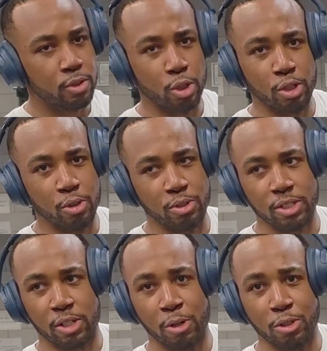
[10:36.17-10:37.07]
You can use
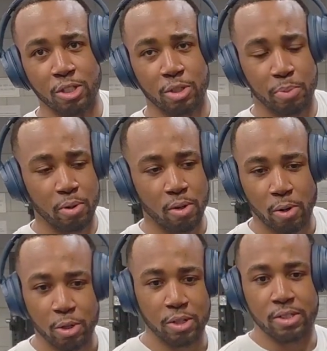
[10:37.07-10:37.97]
this to hold your support
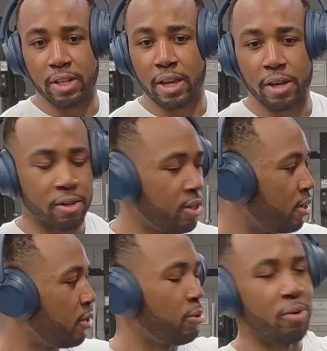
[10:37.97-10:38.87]
or you can stand,
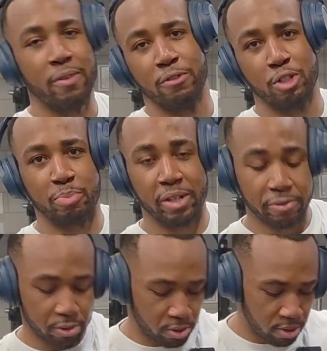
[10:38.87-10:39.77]
whatever's your
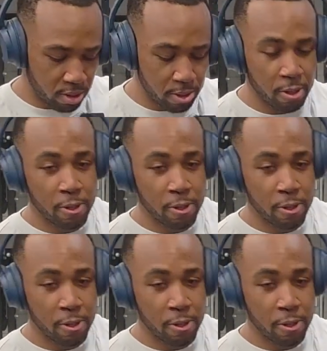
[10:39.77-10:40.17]
preference.